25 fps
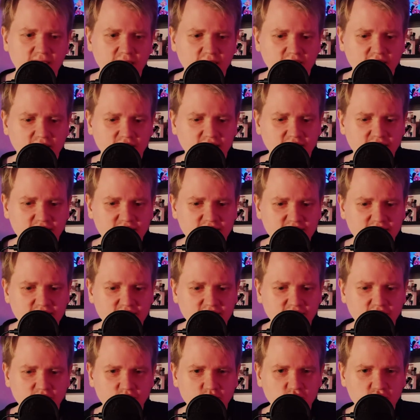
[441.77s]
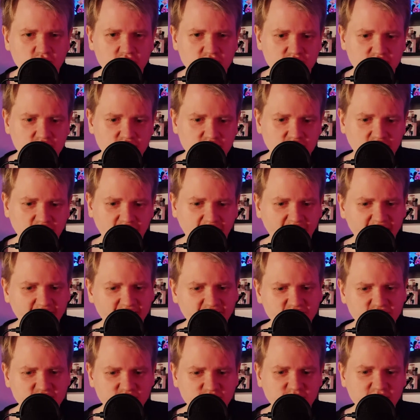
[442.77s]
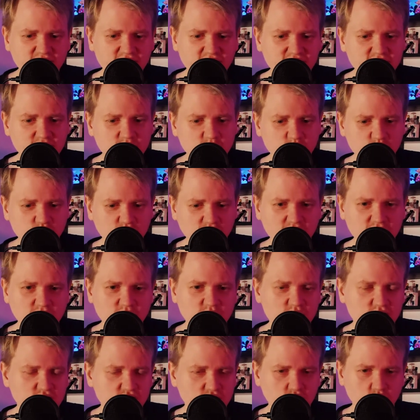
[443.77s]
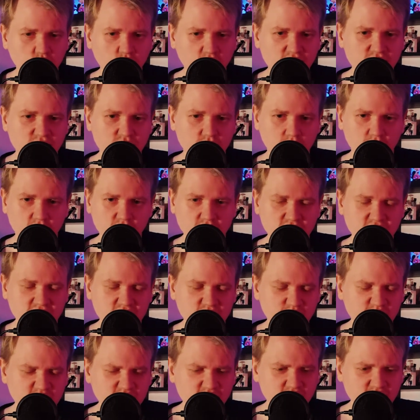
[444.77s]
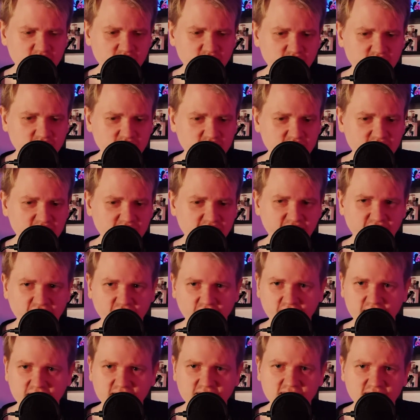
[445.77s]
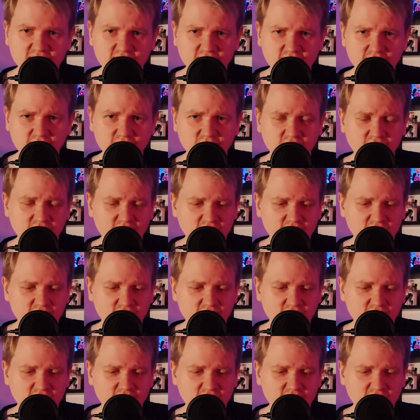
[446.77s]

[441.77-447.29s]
It would have to be changed quite a lot, especially with the flying thing